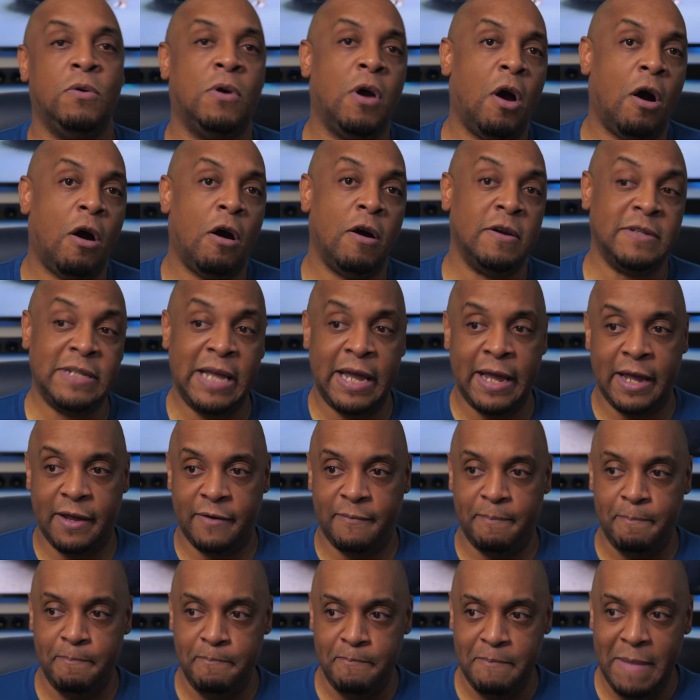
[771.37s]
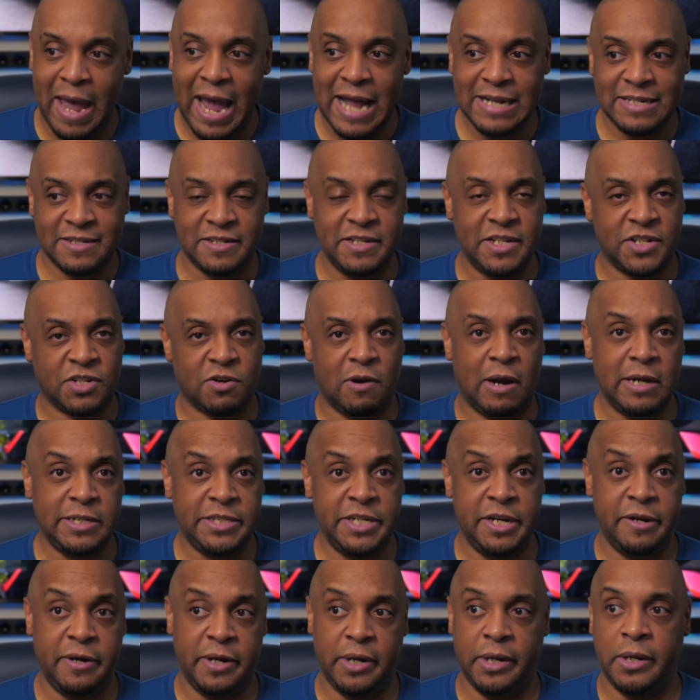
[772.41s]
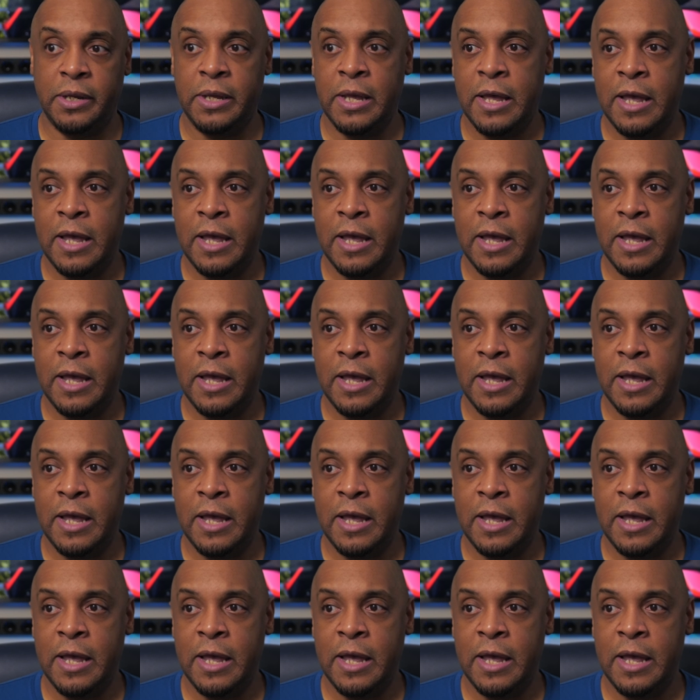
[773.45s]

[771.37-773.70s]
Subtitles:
cars that match this criteria.